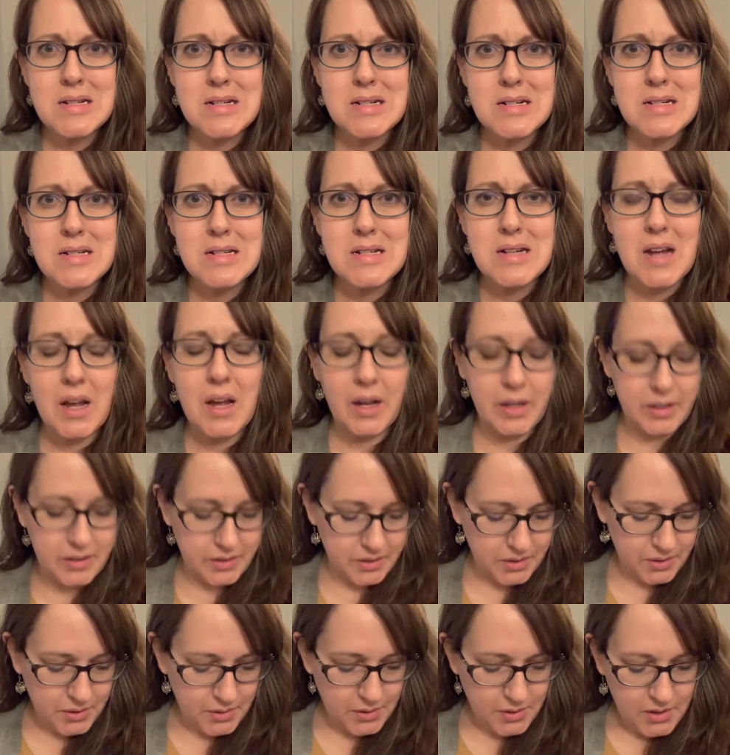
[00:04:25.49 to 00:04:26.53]
I
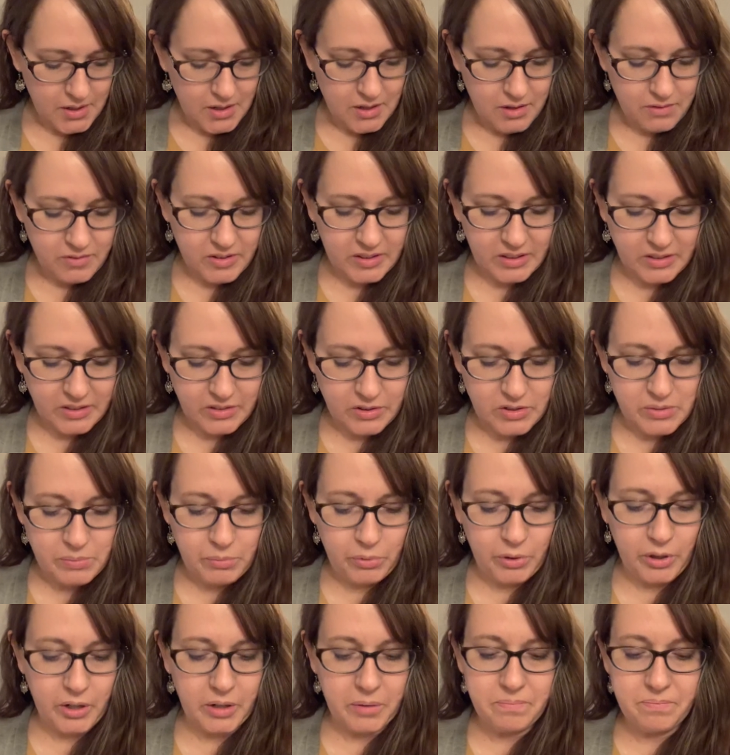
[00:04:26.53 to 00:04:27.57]
feel like there's
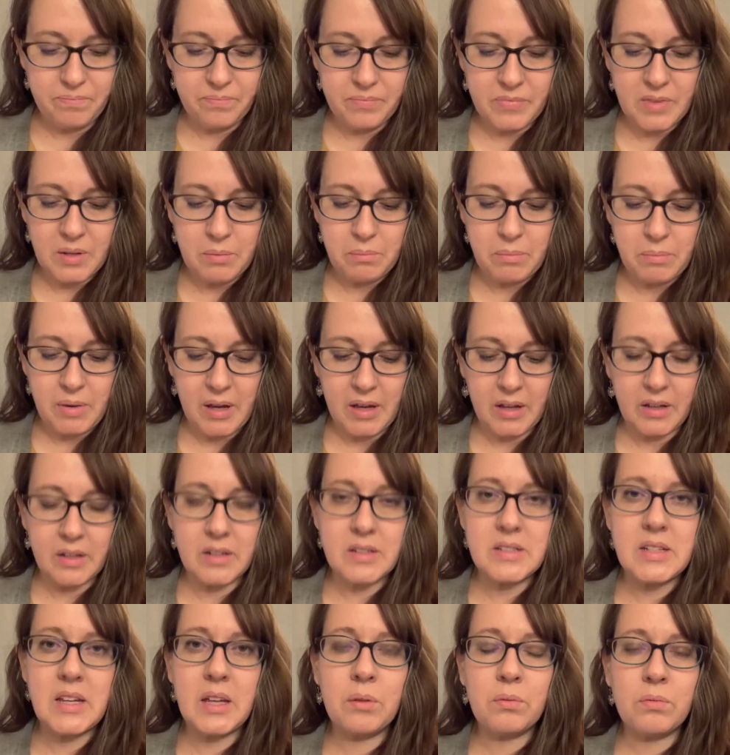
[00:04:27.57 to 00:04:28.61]
more. But
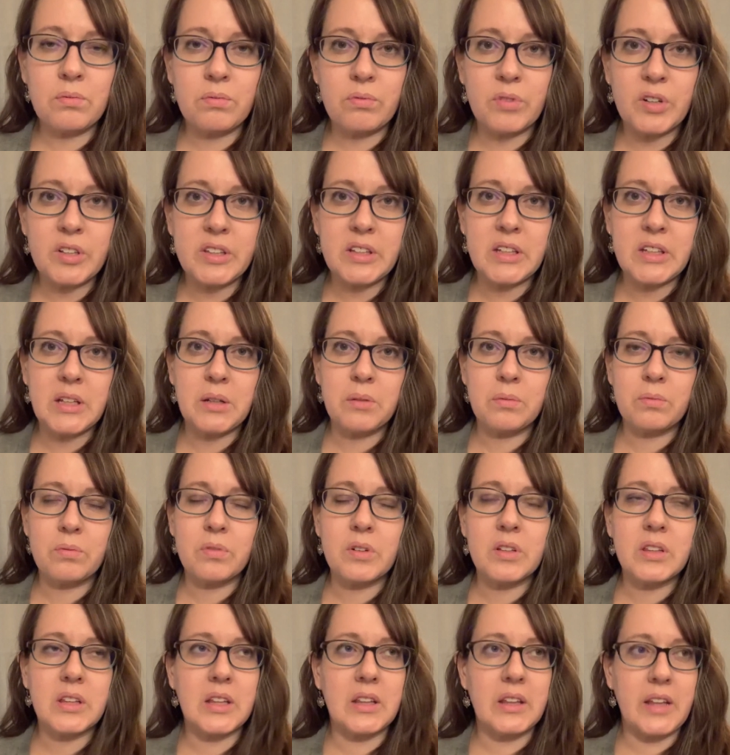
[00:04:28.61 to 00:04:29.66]
it really
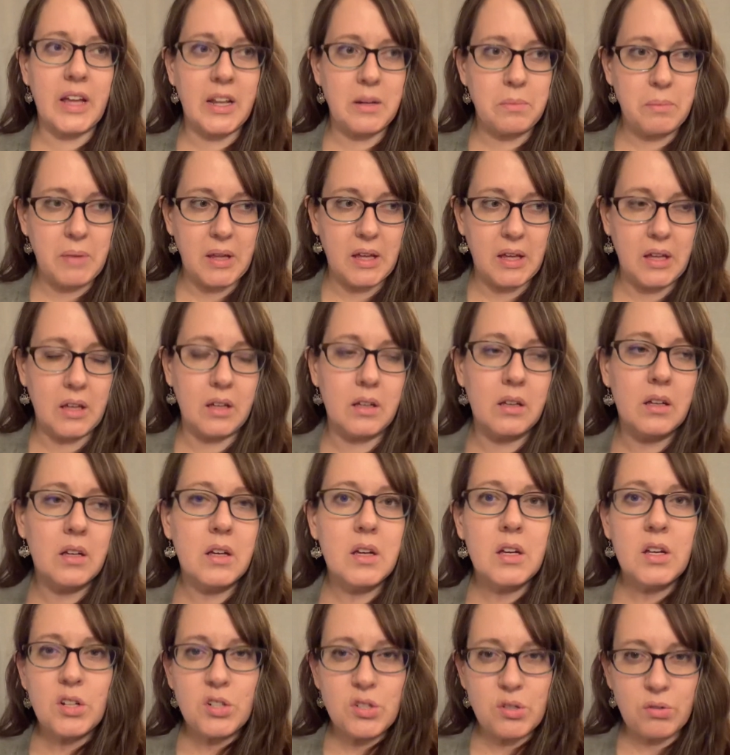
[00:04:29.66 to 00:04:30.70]
led me
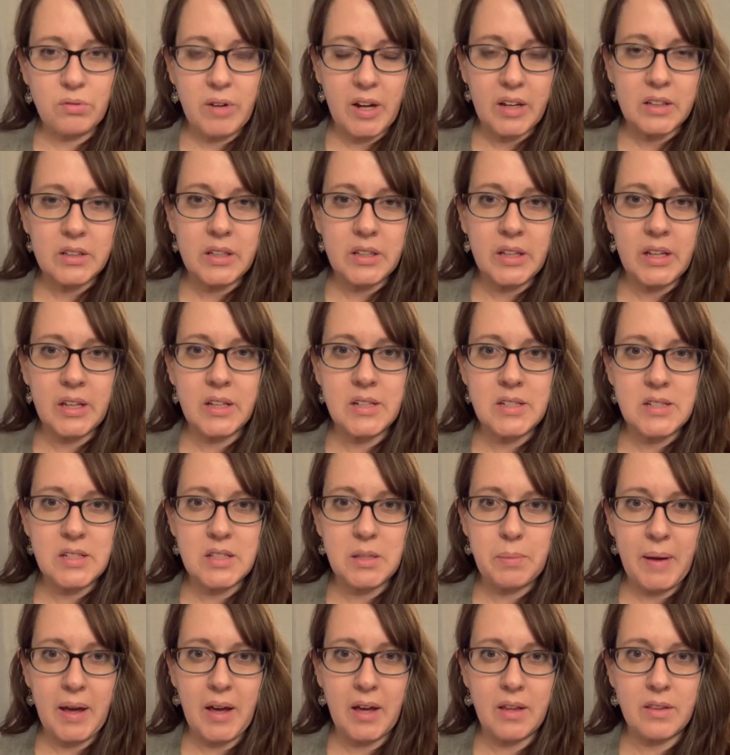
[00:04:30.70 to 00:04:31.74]
directly into the
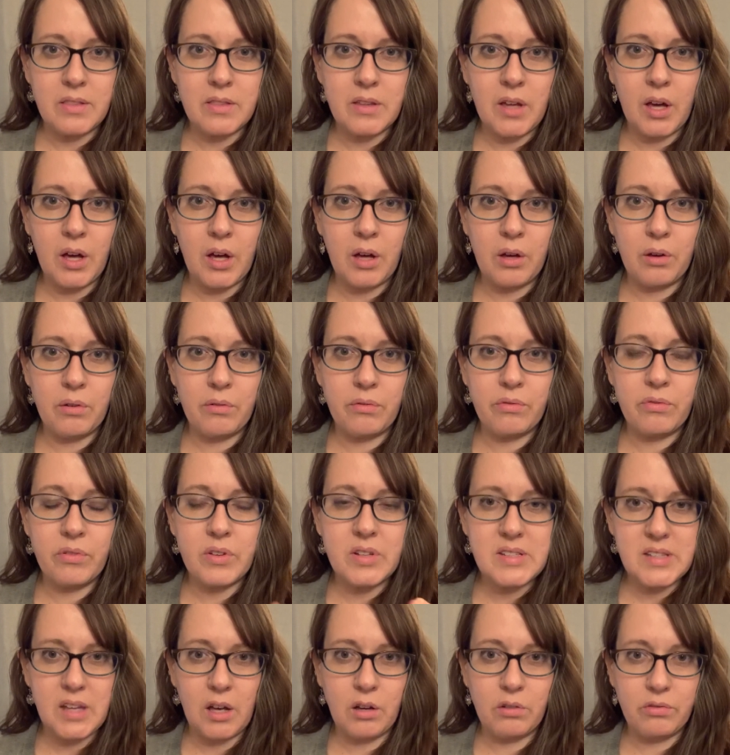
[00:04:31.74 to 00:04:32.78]
path of
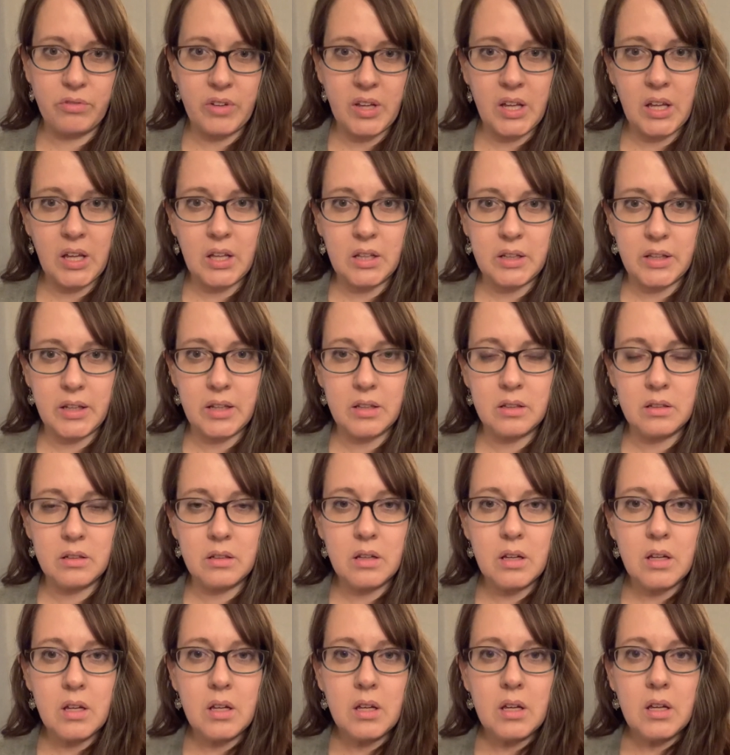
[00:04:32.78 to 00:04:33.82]
self-healing.
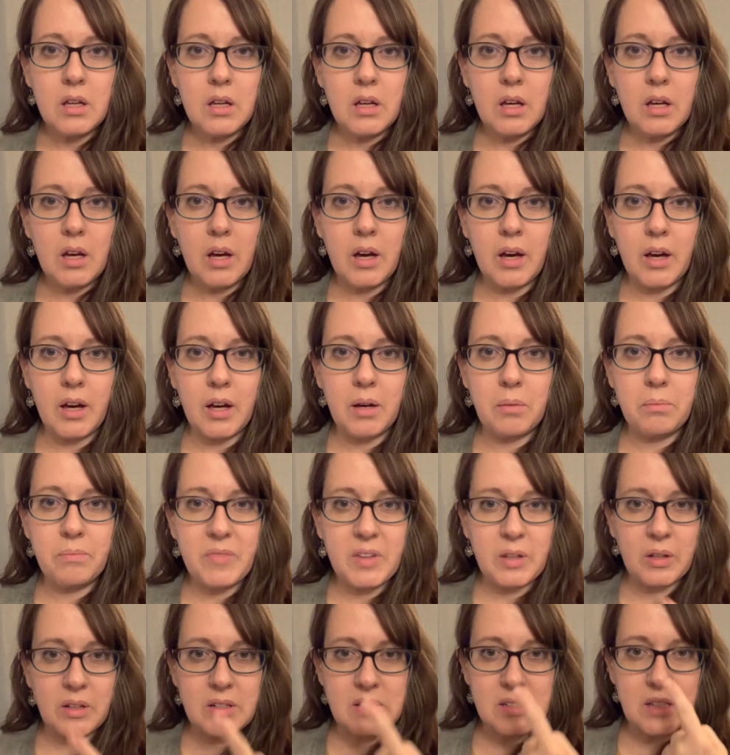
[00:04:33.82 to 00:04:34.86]

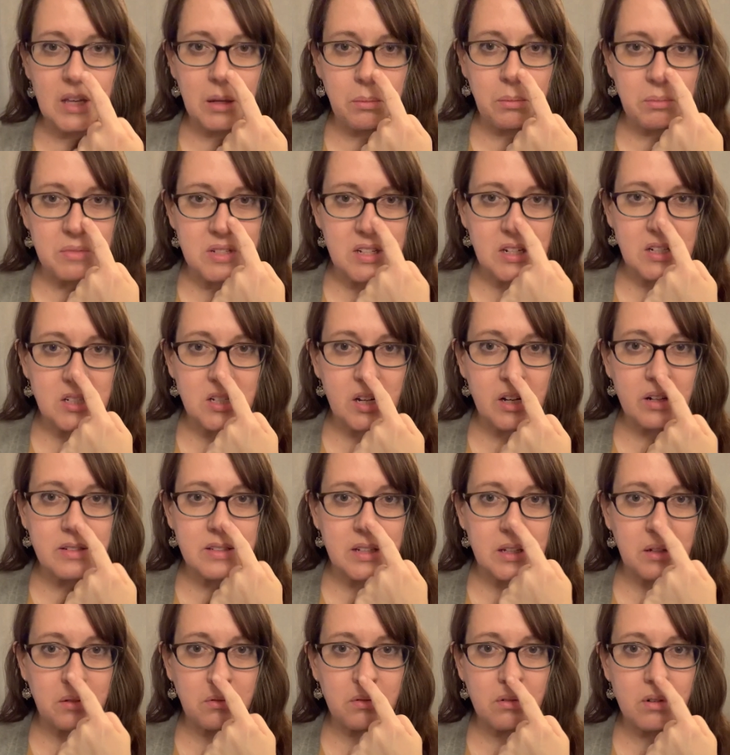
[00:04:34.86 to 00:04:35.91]
You can see I'm
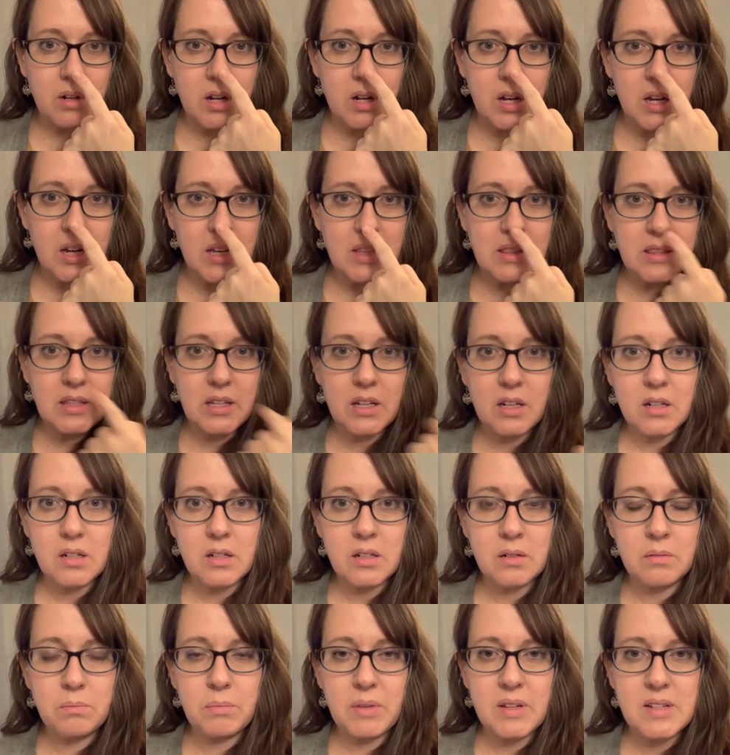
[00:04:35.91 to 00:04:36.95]
detoxing right
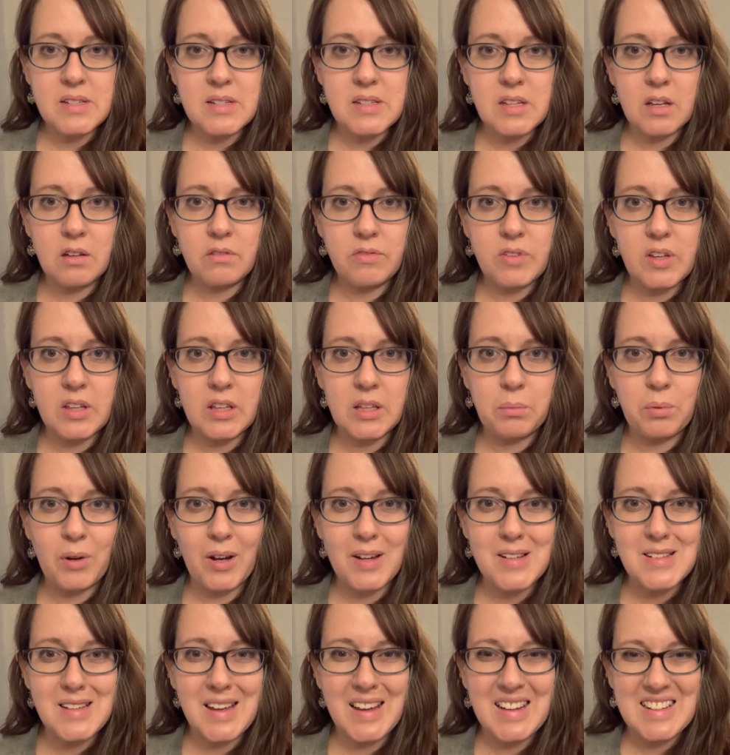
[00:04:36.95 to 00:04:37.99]
there, my self-healing
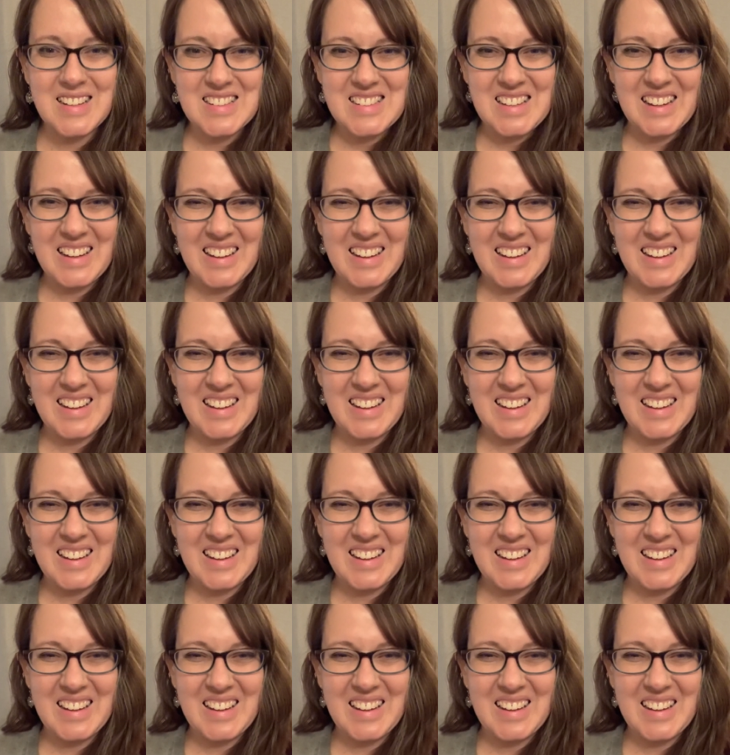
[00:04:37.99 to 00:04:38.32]
process.